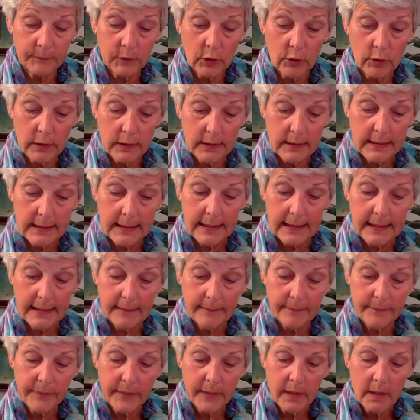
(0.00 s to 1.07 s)
You can see it.
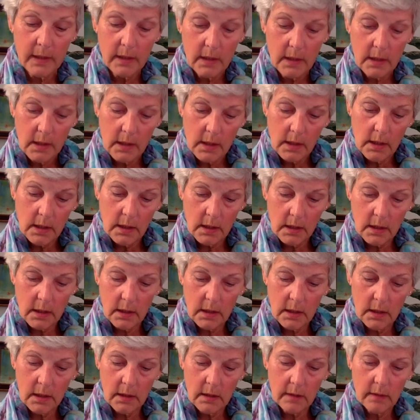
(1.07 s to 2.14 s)

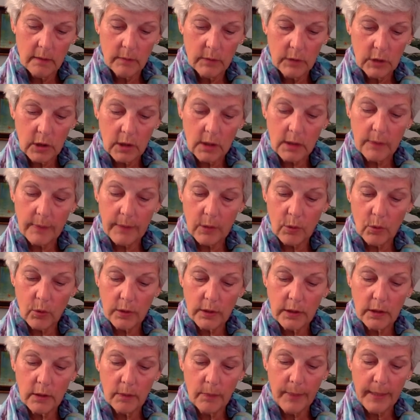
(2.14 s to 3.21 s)
We talked about
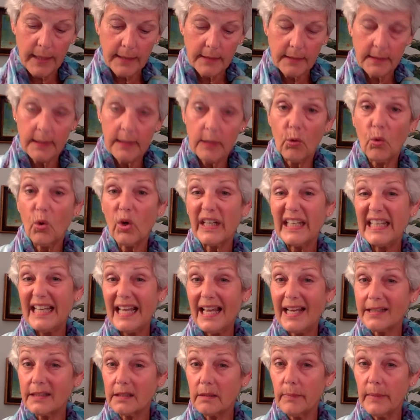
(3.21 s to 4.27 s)
orchiopexy.
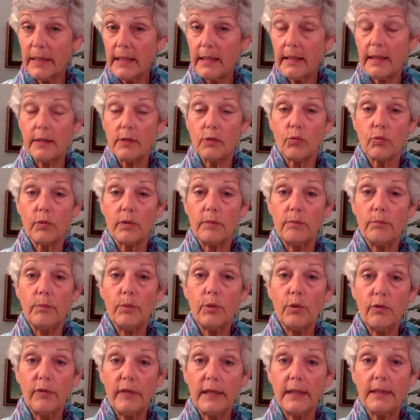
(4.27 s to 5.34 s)
Orchiectomy is
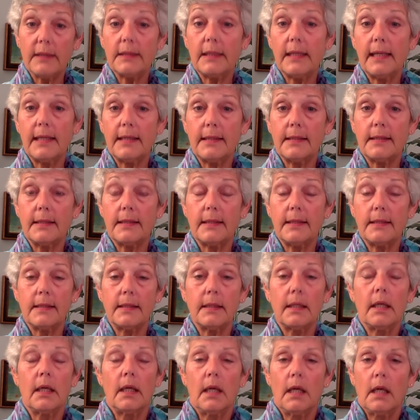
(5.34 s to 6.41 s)
removing a testis.
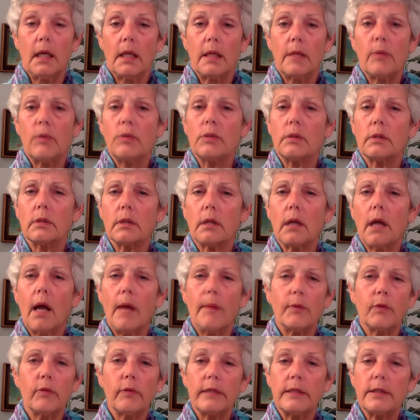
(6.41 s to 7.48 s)
The most
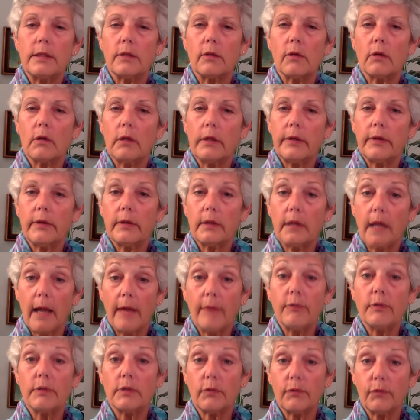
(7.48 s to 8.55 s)
common reason earlier in
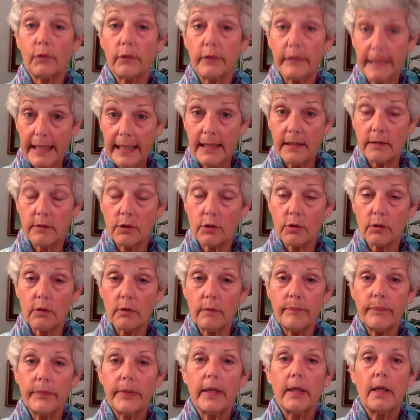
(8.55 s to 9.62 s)
life is for
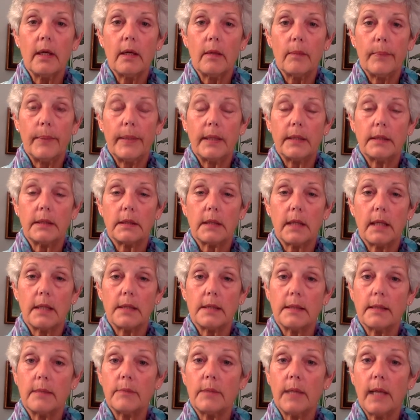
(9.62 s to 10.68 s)
cancer, but
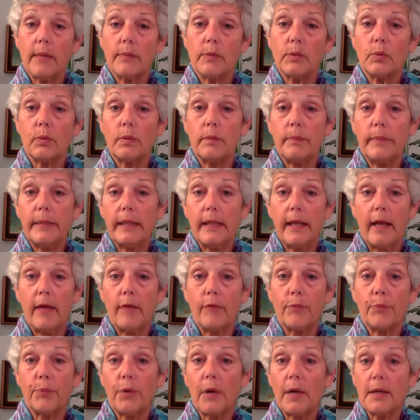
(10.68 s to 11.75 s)
sometimes when men
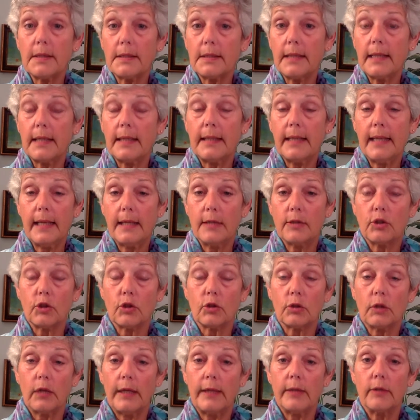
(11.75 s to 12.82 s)
have prostate cancer
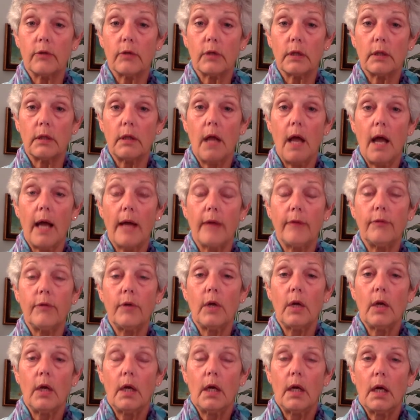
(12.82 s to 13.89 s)
later in life,
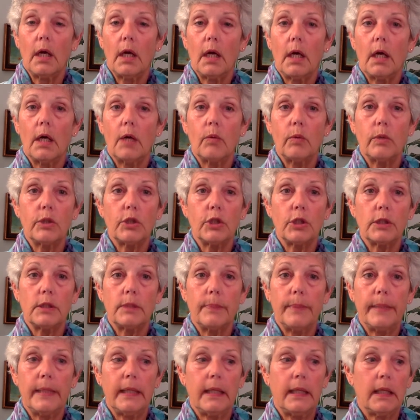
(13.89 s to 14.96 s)
which is
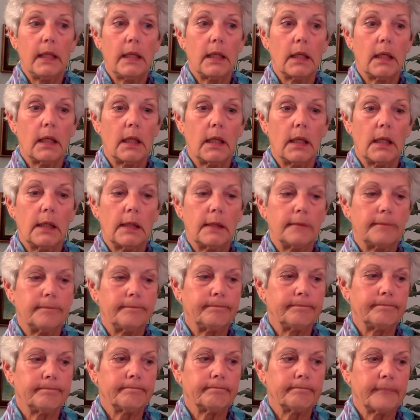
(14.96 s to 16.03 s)
being
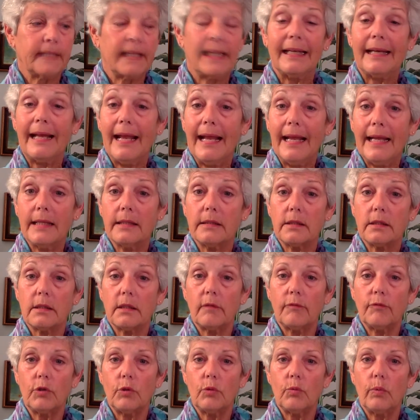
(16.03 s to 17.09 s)
enhanced,
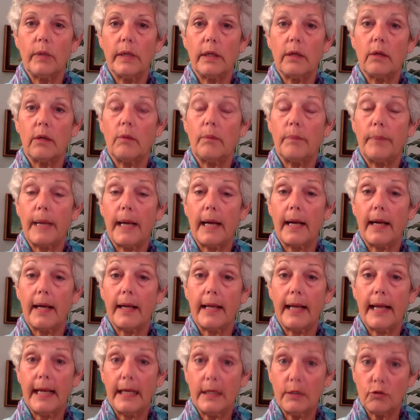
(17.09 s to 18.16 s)
if you will, by
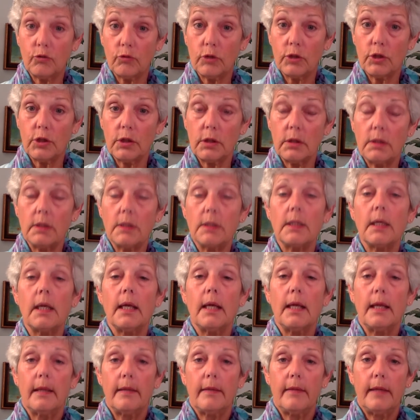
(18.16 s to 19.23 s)
androgens,
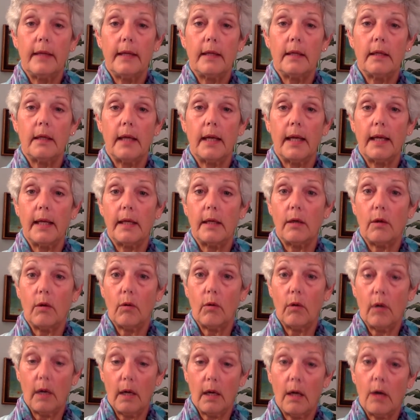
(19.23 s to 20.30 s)
then an
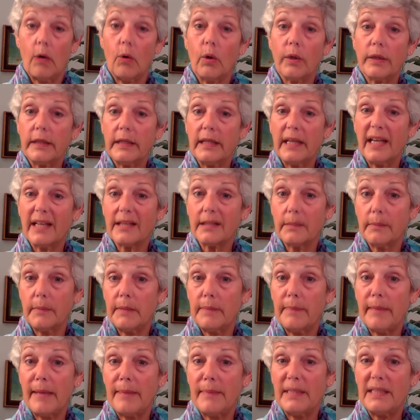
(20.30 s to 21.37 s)
orchiectomy
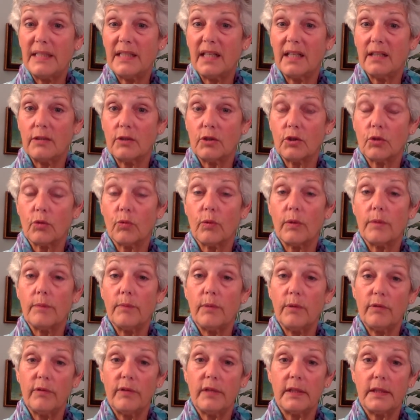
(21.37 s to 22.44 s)
may be done to
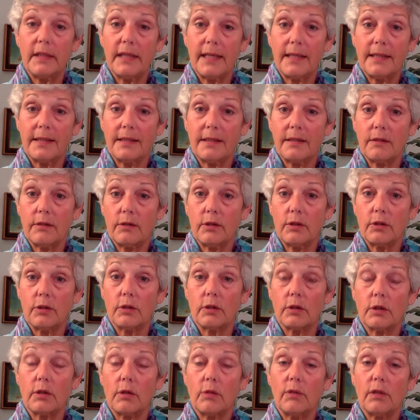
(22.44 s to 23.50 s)
remove the testis
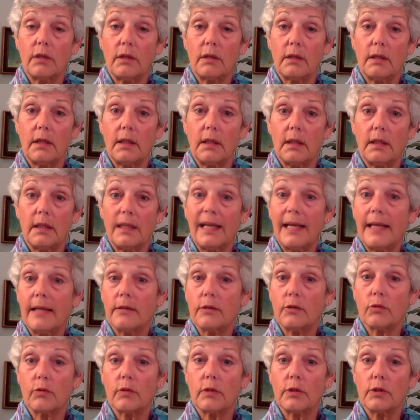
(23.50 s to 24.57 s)
so that the
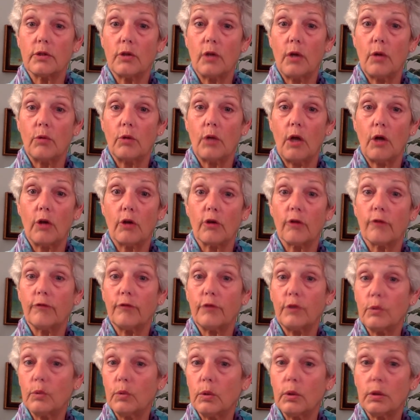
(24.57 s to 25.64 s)
cancer is no longer
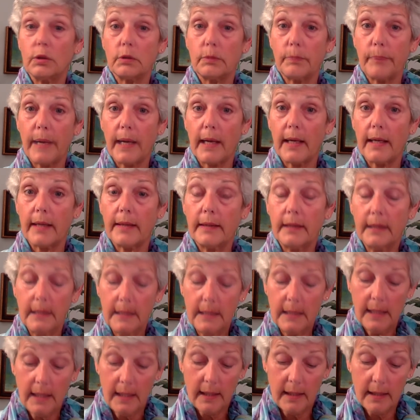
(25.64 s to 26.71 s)
fueled by
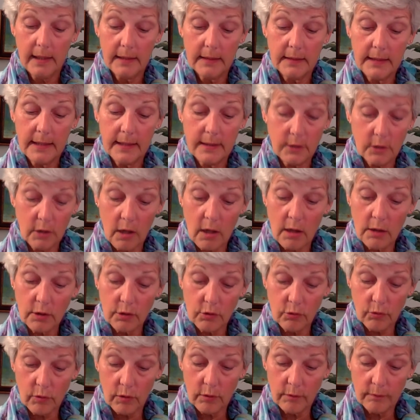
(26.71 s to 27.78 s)

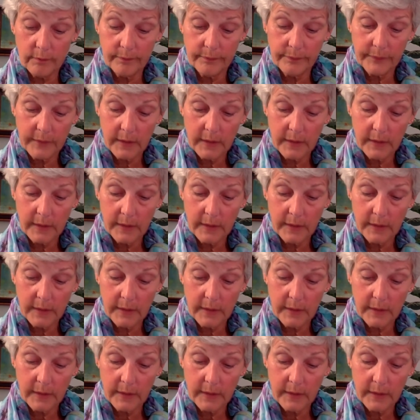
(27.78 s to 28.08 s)
testosterone.